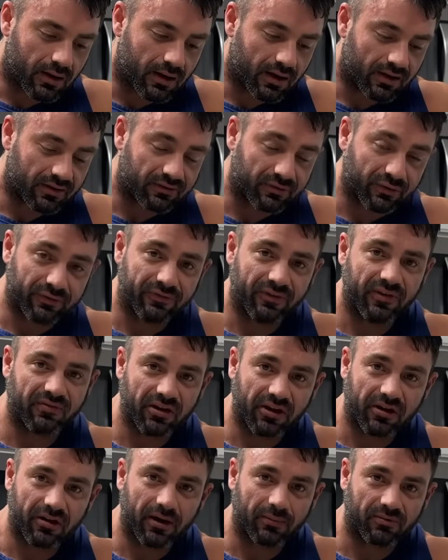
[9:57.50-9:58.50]
so 50
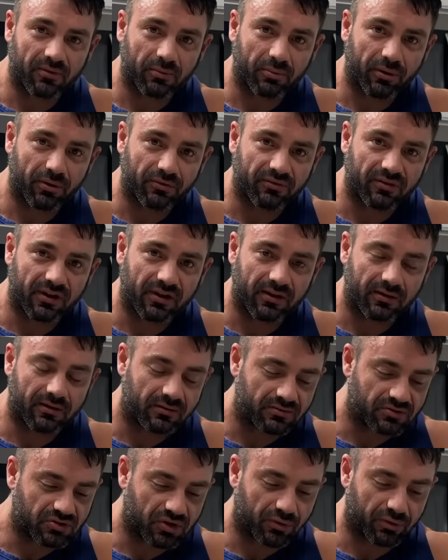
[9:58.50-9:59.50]
grams of protein
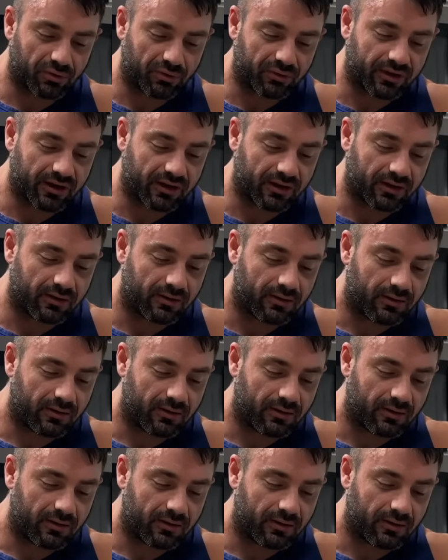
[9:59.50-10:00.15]
total there,